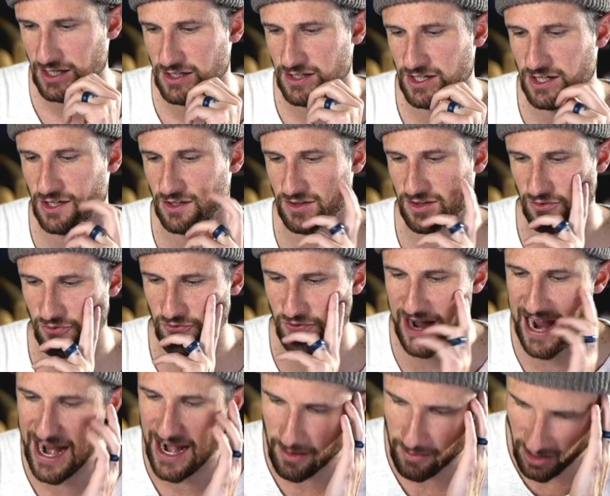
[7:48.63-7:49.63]
Dude, the
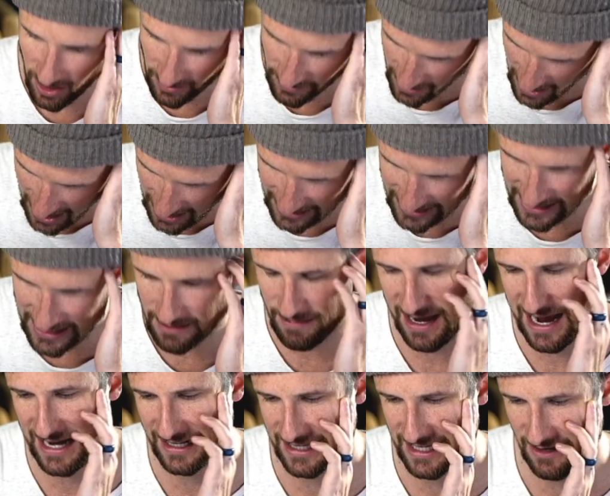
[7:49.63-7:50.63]
fireball knocking it
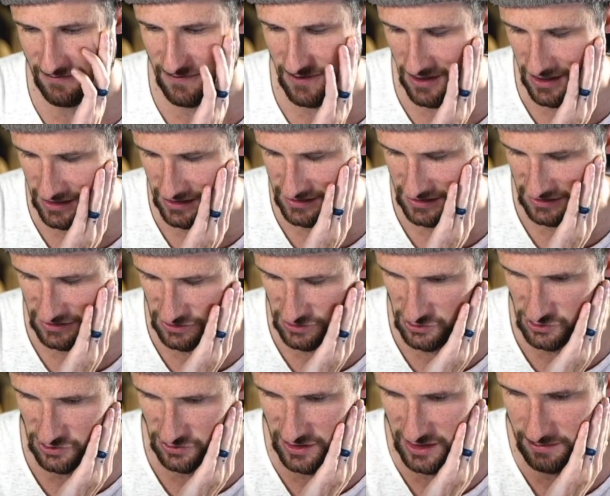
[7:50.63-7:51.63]
back that far is
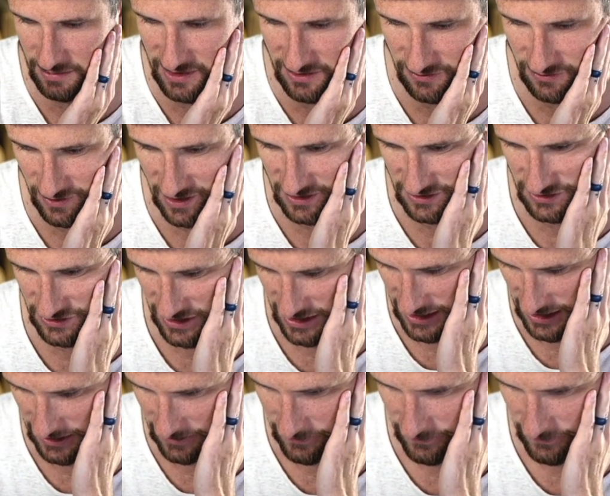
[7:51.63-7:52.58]
extremely frustrating.